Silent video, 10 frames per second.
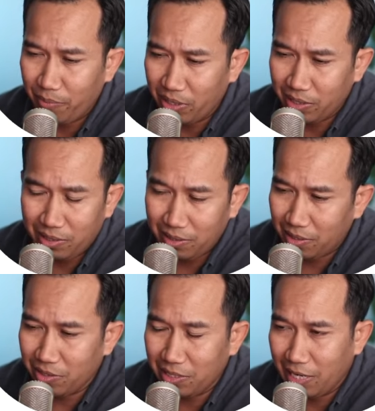but
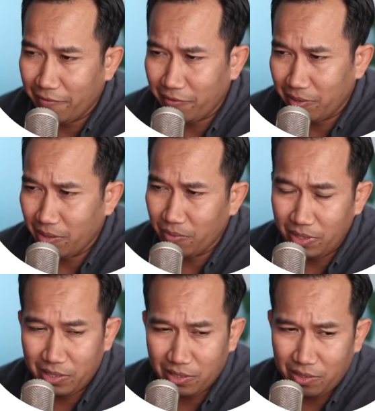there's definitely a
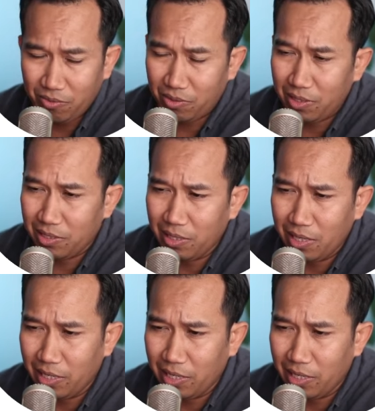reason to use this.